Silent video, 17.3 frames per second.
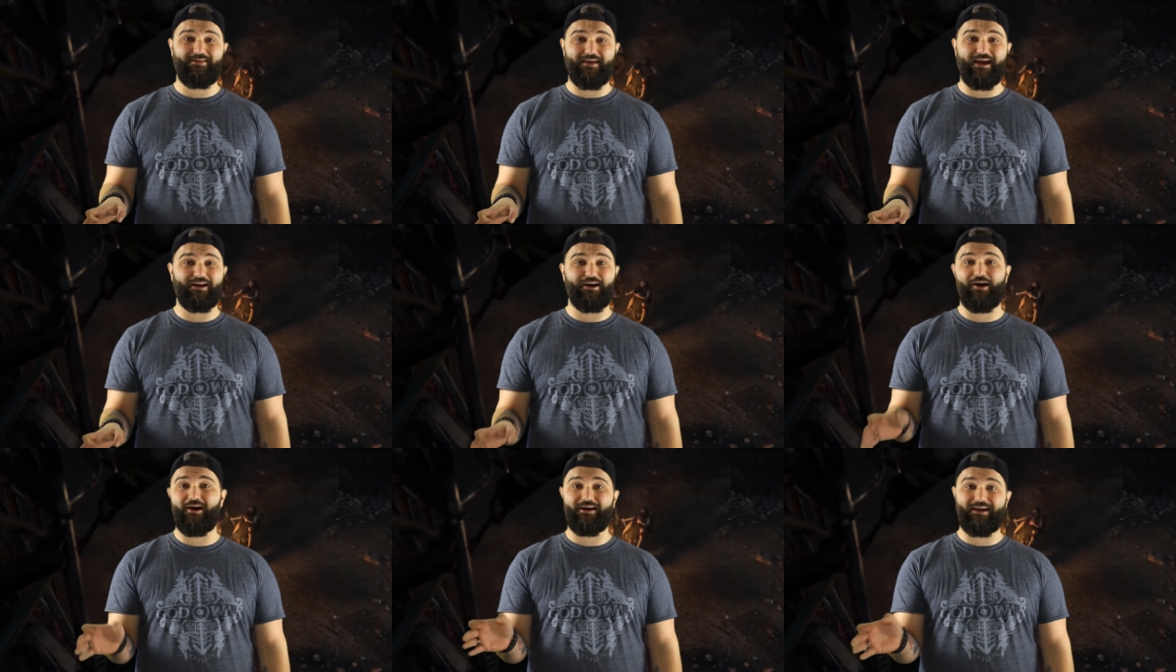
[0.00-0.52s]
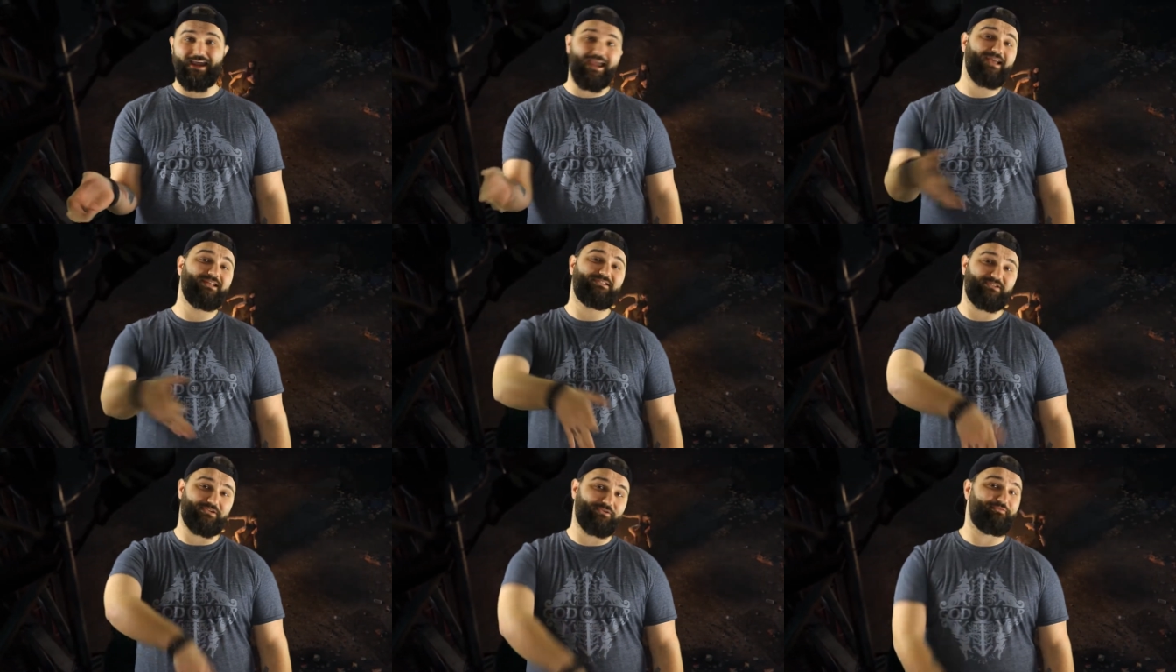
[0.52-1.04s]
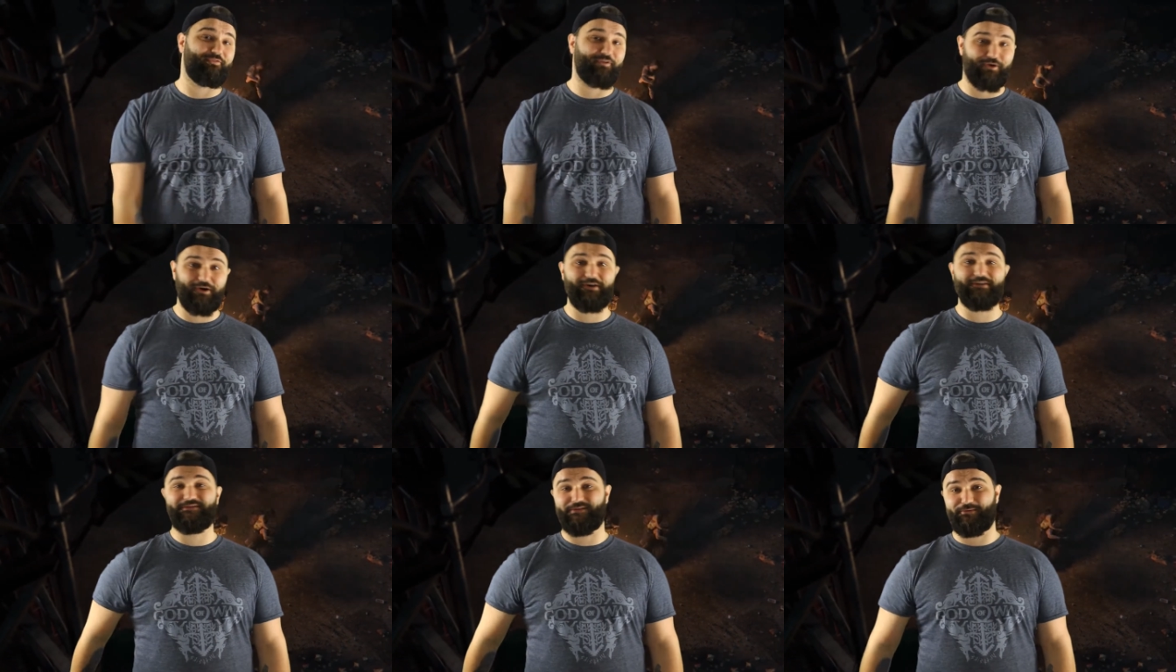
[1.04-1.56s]
that it got canceled for
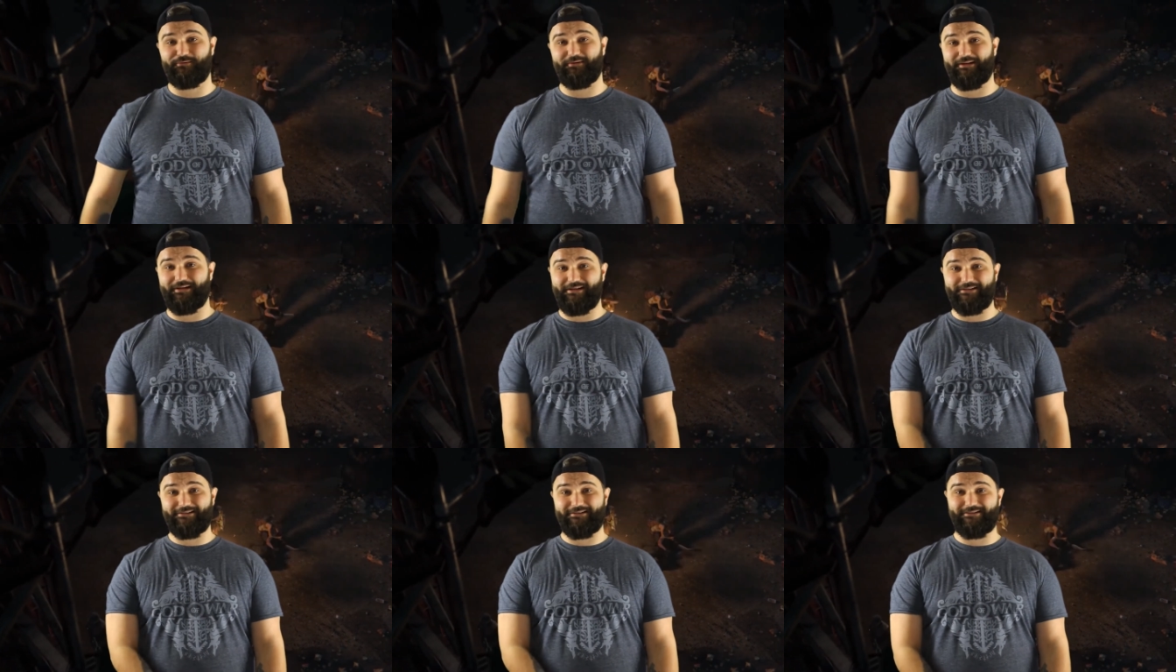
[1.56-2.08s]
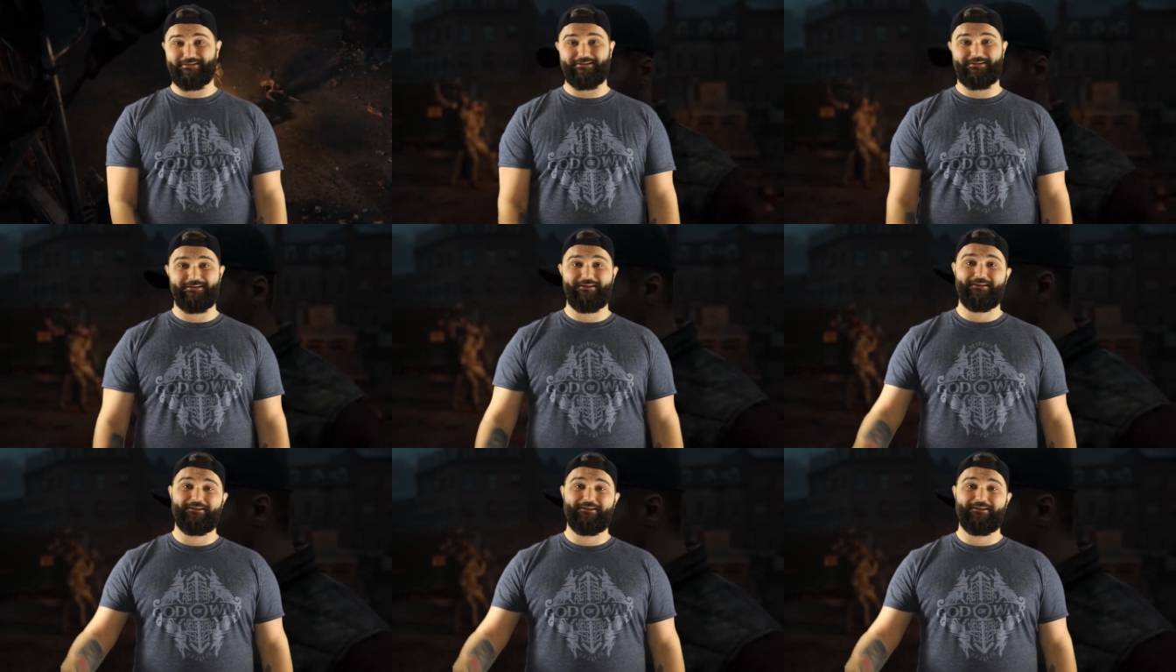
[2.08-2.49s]
console release.